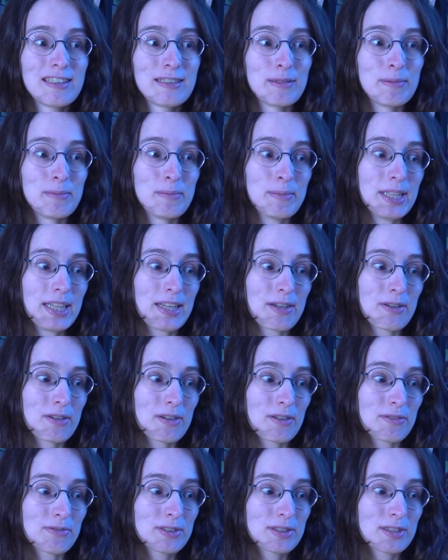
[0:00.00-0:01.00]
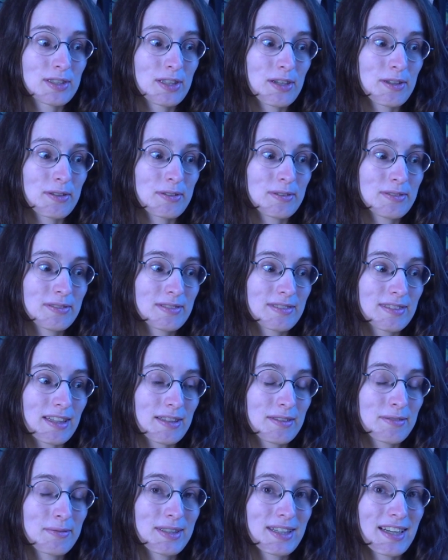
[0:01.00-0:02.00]
the meter of snow
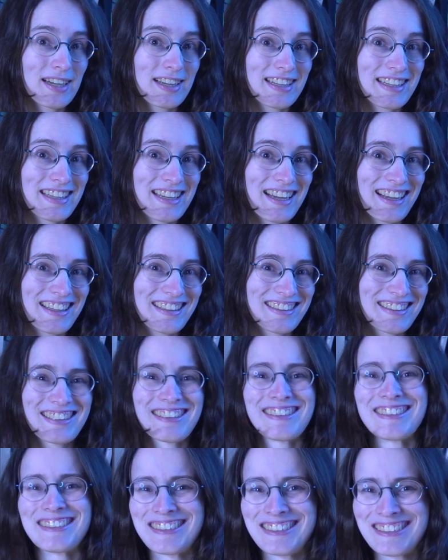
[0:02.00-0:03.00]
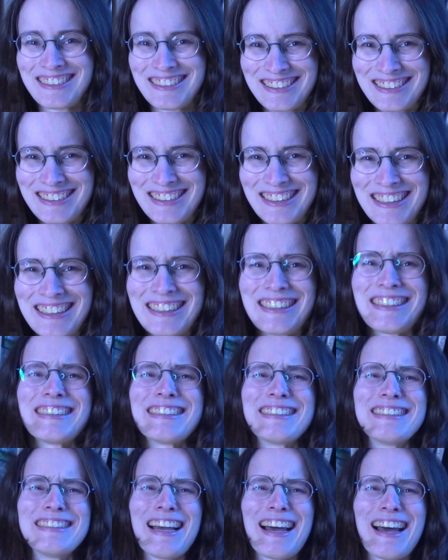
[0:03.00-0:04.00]
that we're gonna get
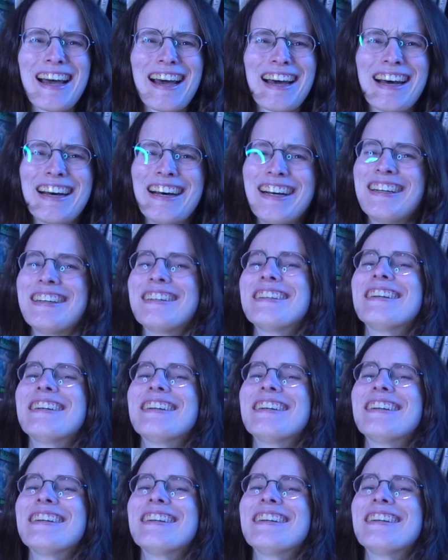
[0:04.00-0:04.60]
yeah